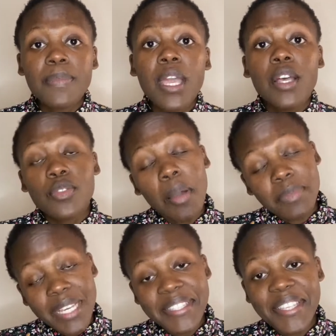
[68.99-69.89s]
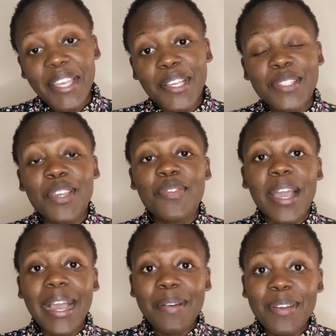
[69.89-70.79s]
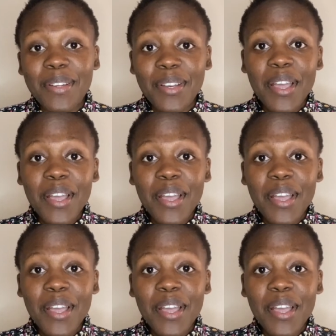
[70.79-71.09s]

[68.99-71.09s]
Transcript: So I'm just saying, so if you are coming